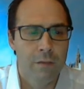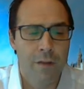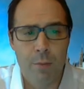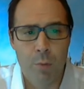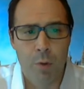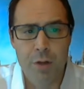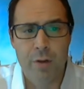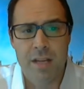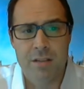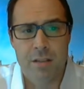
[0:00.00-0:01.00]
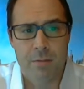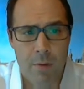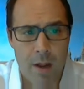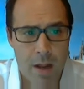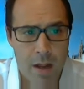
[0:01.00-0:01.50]
Furthermore, the
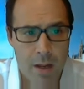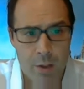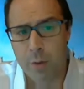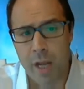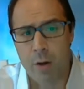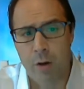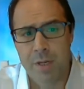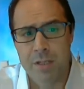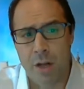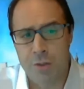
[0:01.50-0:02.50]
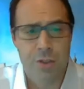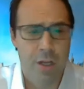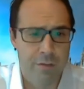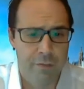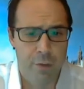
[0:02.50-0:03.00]
UK economy's
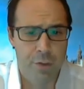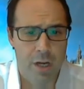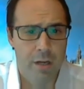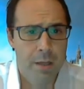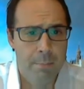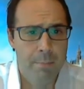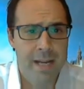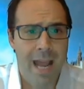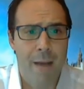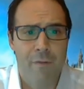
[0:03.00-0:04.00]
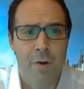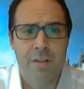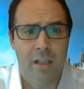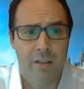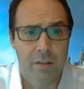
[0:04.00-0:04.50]
uncertain future may cap
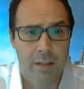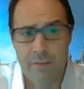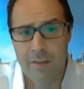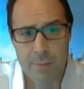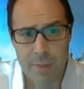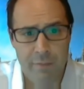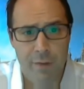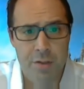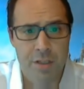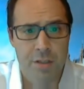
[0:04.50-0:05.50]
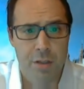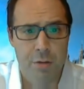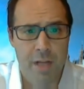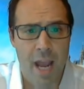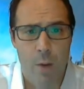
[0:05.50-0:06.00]
foreign direct investment inflows into
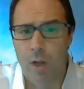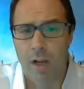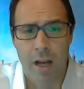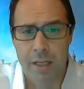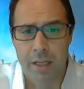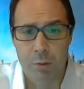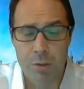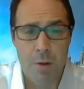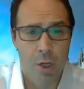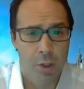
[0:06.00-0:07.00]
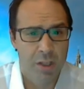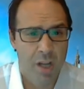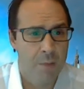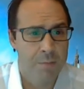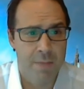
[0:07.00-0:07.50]
the UK, while high yields could
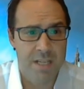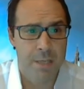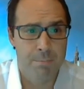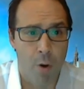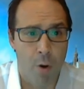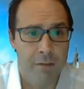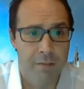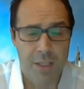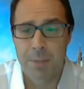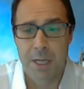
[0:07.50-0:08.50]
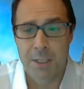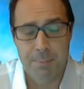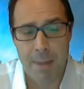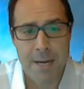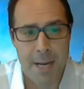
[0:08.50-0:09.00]
curb domestic borrowing, investment and
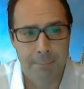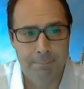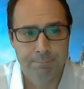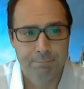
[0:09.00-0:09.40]
spending.